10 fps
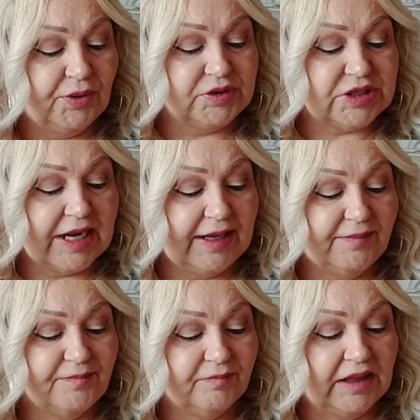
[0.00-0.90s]
But
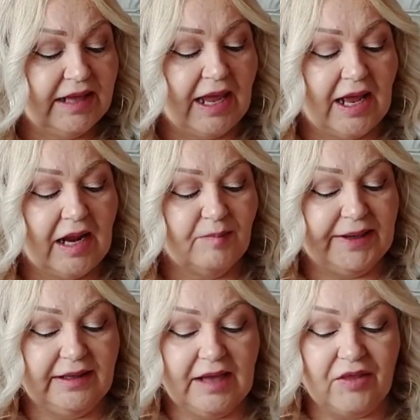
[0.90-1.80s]
yeah,
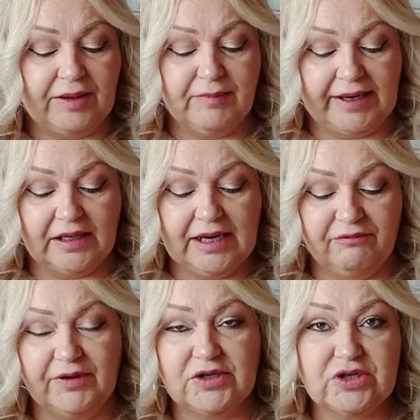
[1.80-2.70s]
I think Michael can
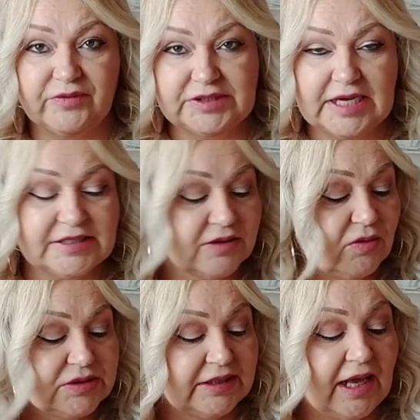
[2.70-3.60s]
finish off the
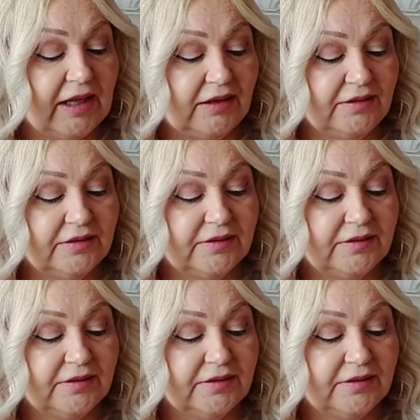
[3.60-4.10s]
Tesco's and I'll...